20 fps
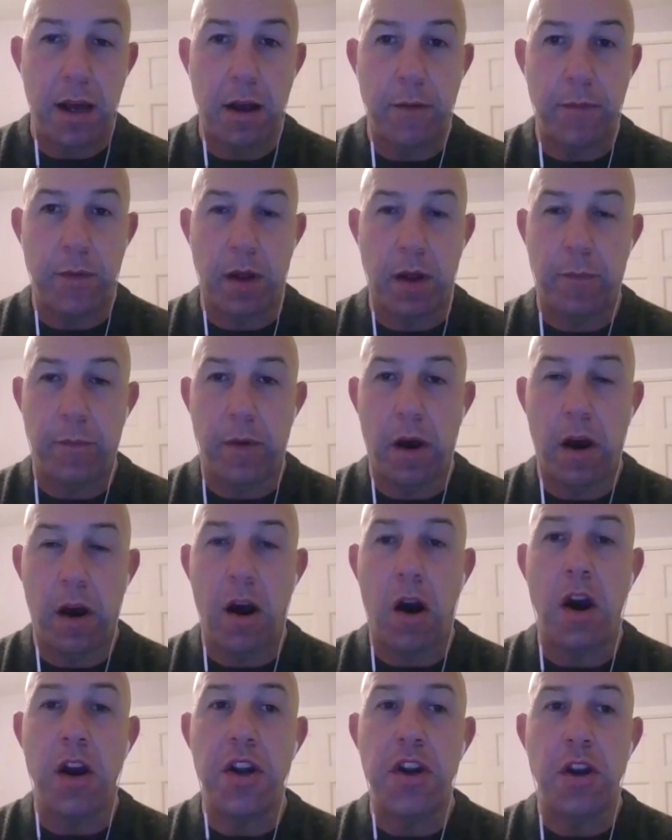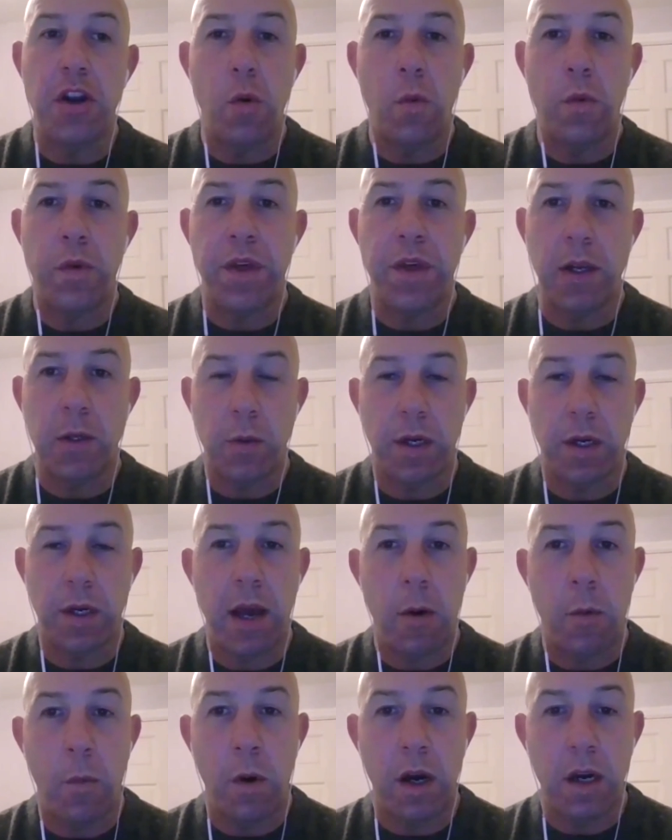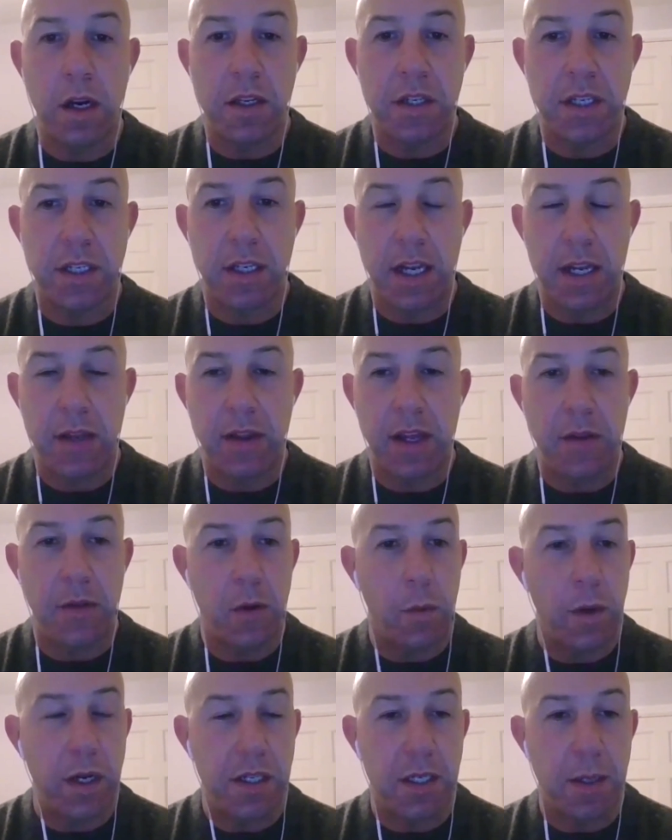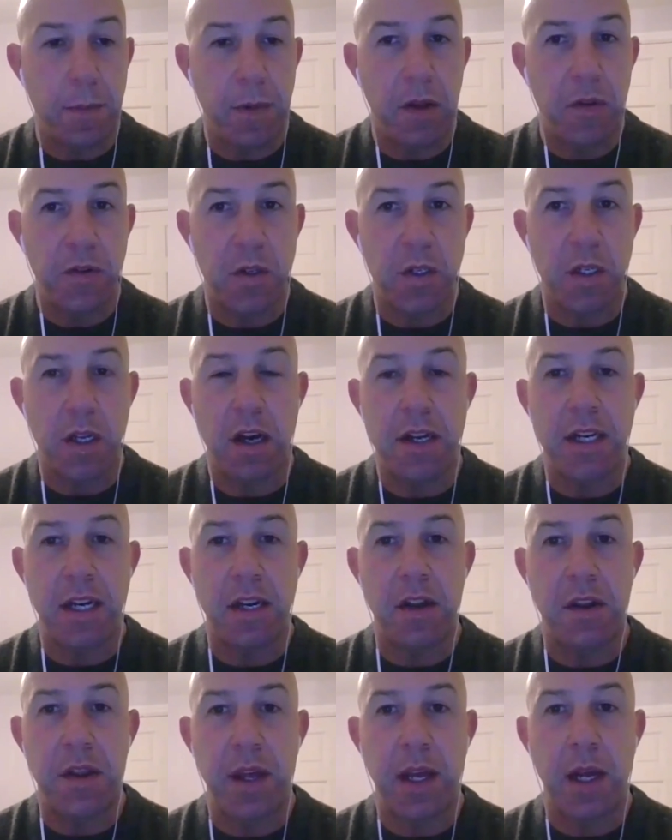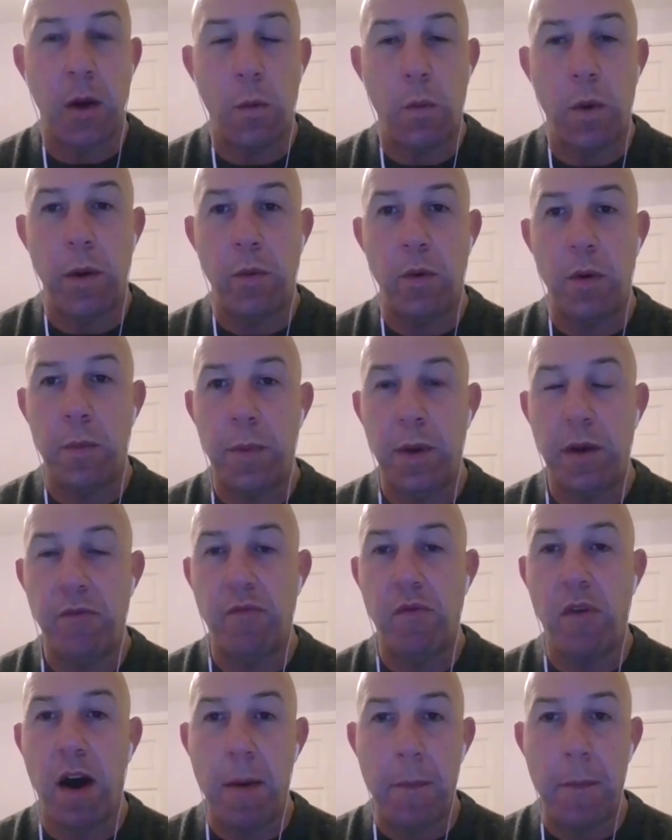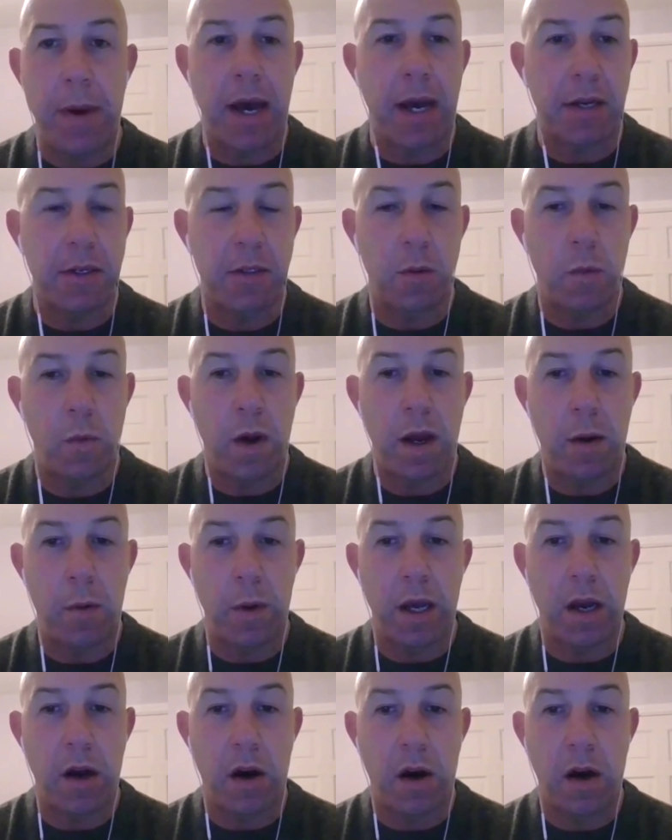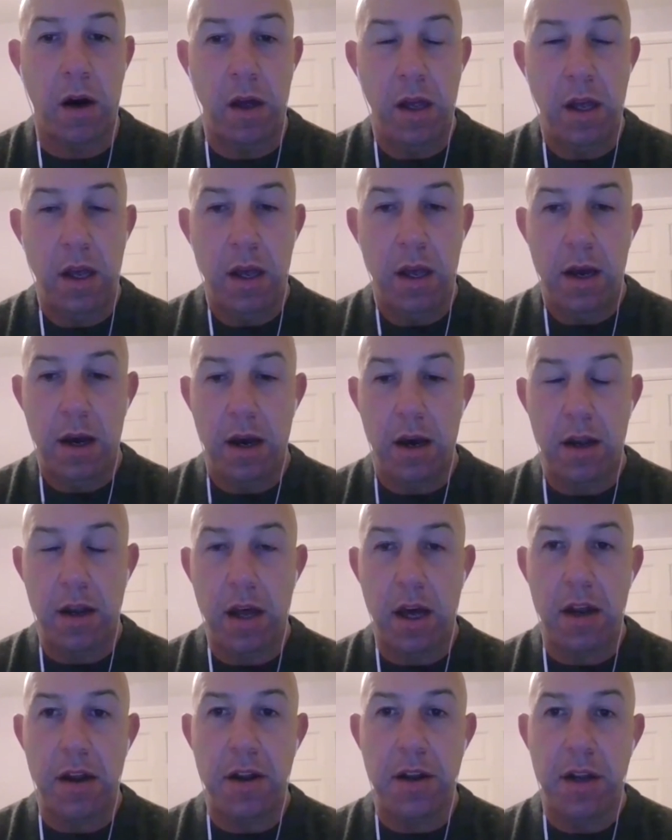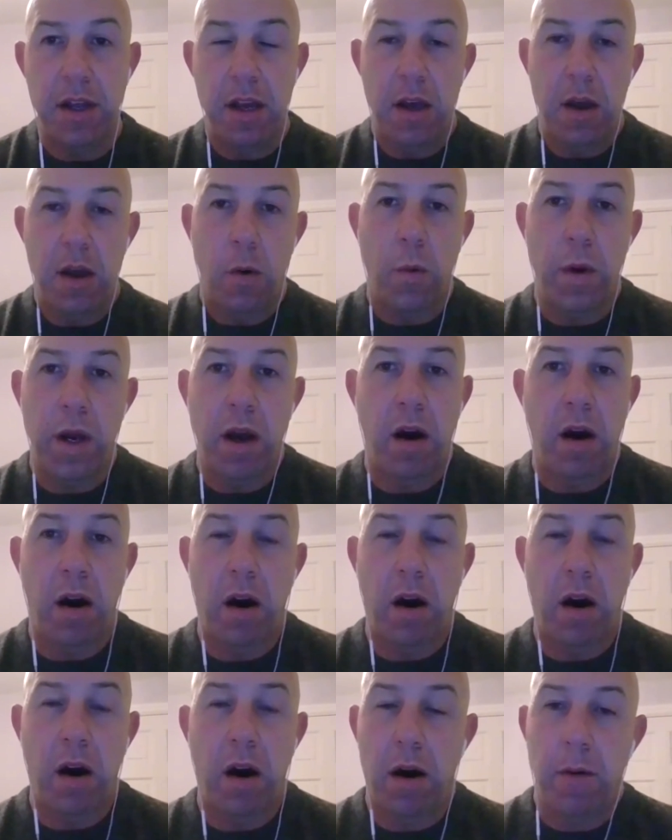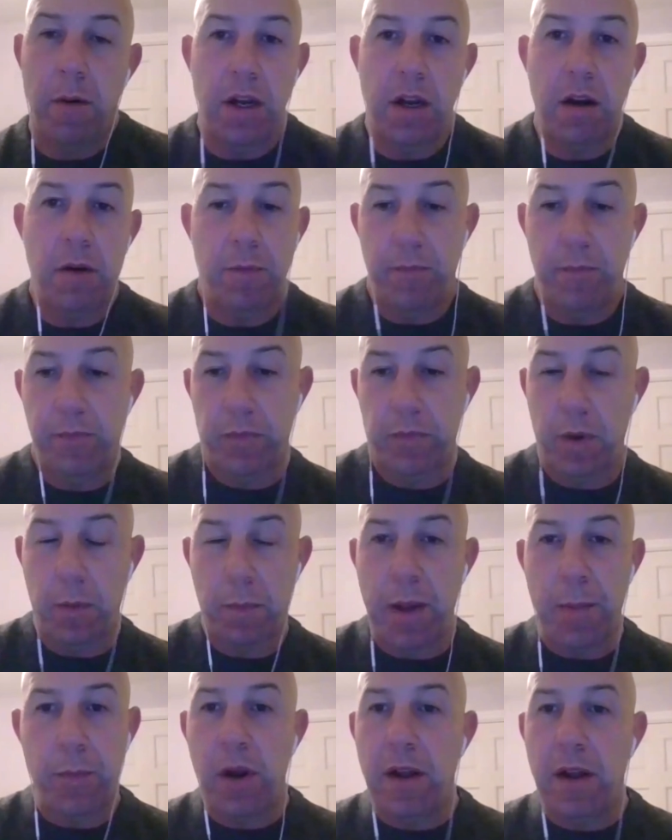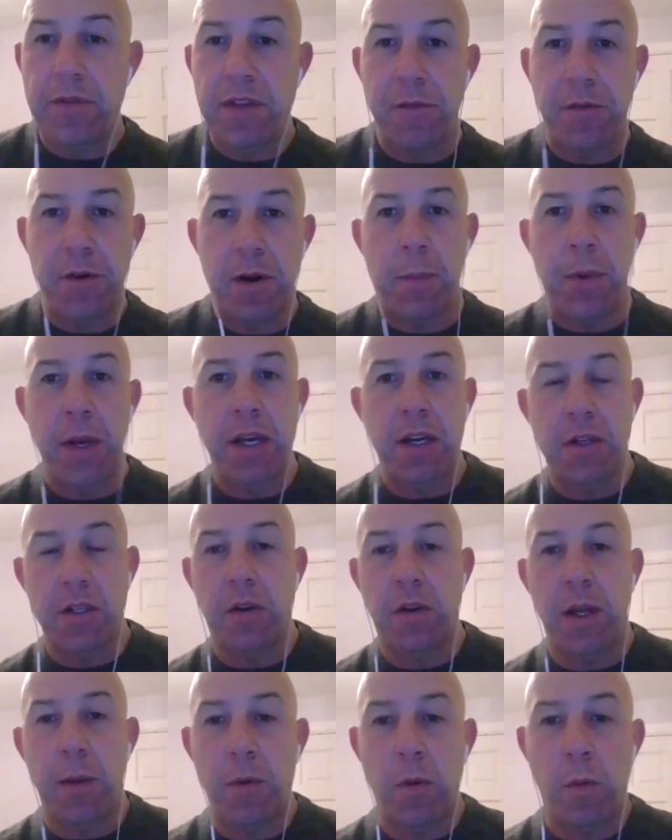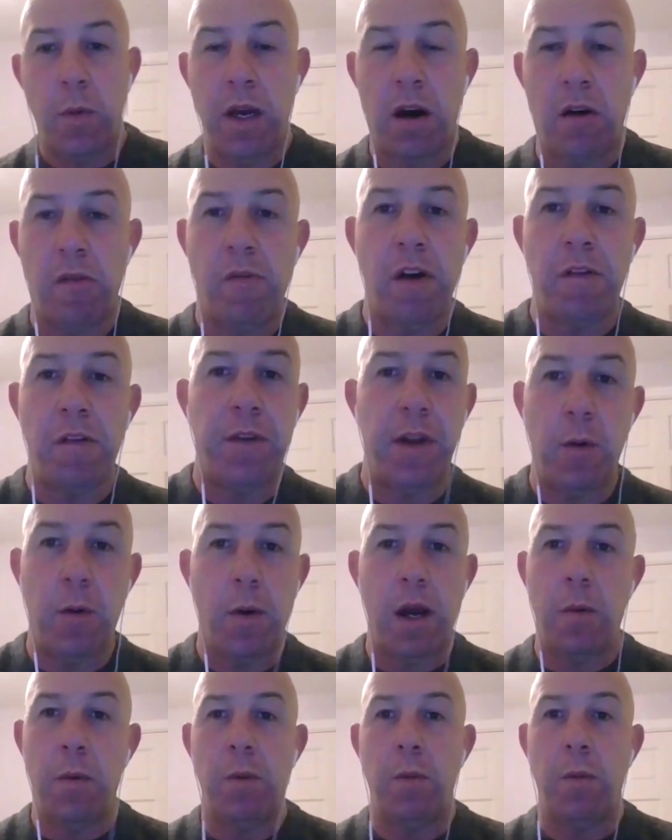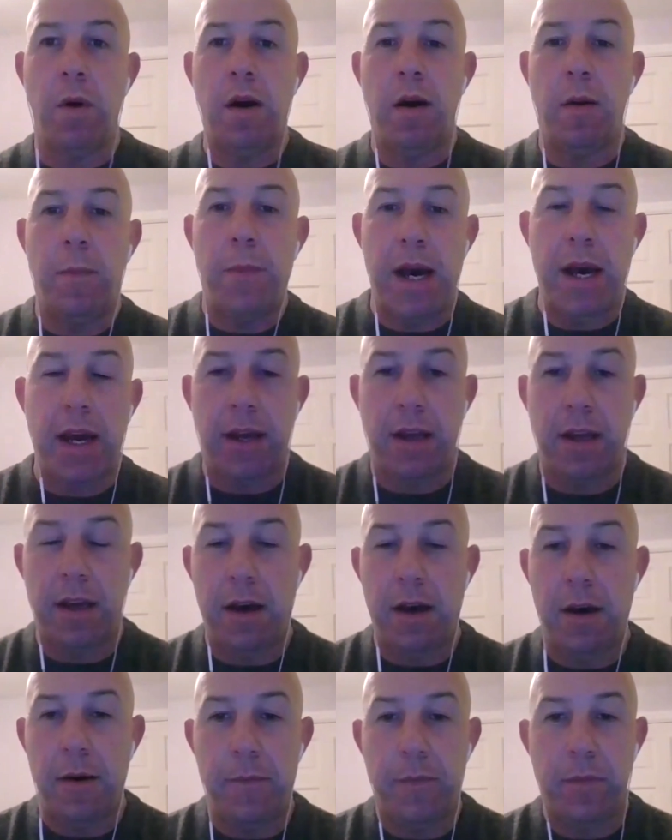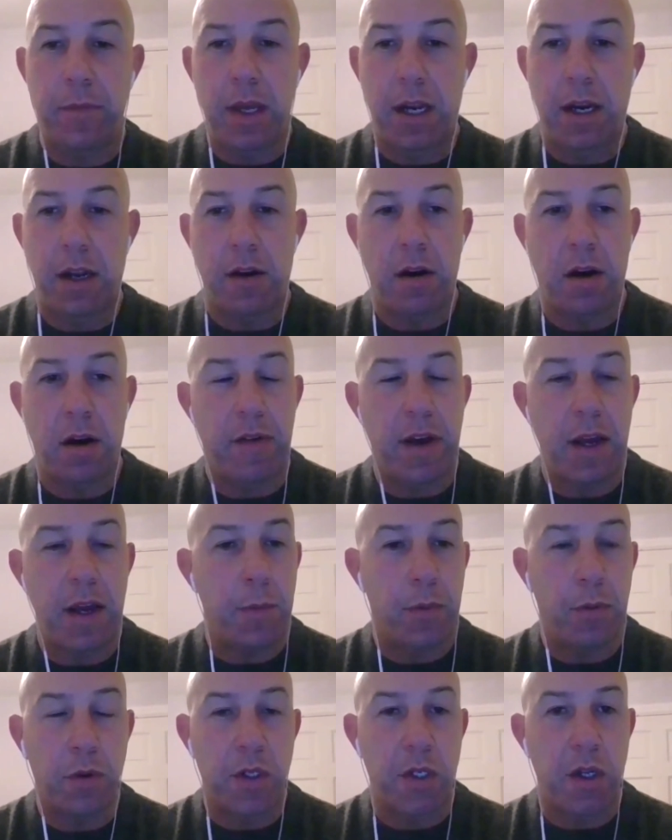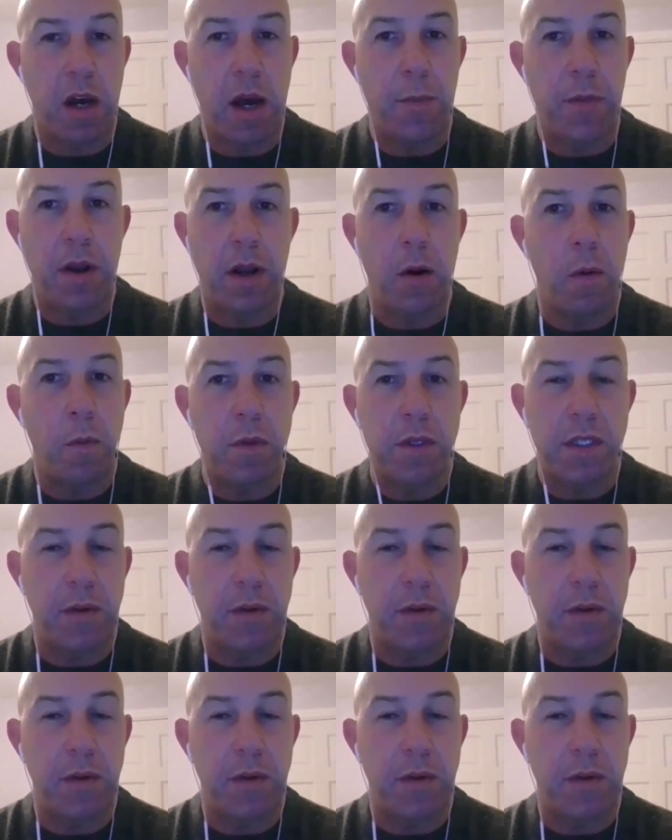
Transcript: you know, I knew things would get worse in the winter months. I didn't think we would be right back to where we are. And we are, you know, people have different opinions on it, but we are roughly where we were back in kind of April time. And no one was